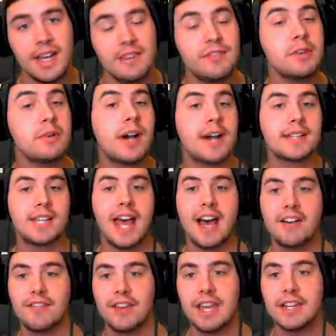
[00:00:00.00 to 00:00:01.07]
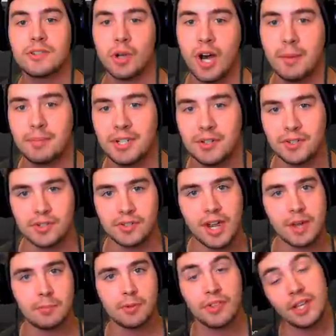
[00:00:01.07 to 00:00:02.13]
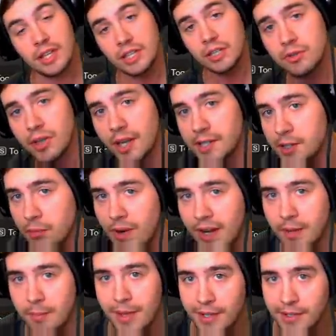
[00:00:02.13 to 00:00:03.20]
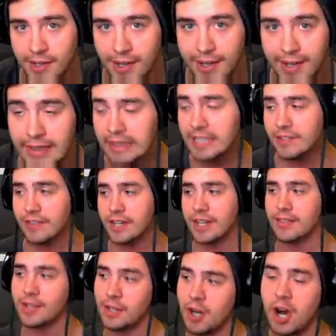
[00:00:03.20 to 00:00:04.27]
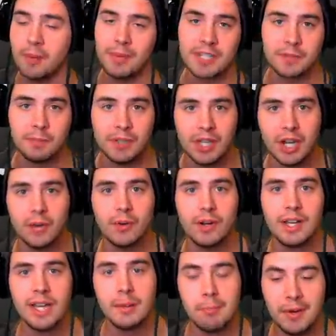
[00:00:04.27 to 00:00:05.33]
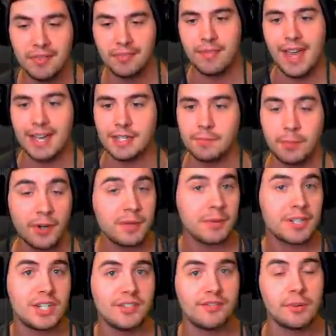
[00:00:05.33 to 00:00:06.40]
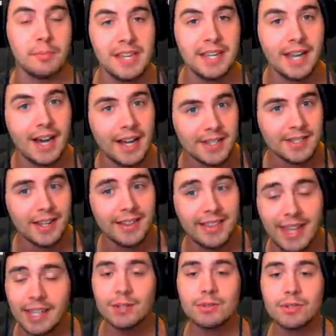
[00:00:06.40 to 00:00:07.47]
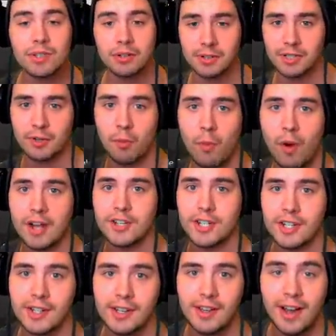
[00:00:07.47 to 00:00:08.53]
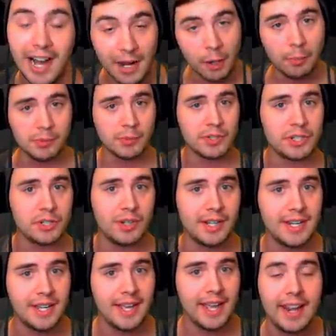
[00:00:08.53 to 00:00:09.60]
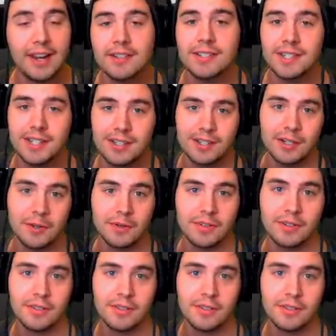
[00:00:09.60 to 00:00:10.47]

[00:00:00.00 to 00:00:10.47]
If you guys have a top tier sniper that you'd like to recommend, leave it in the comments below. But that's pretty much it from me, guys. Thank you so much for watching. I hope you enjoyed, and I'll see you soon.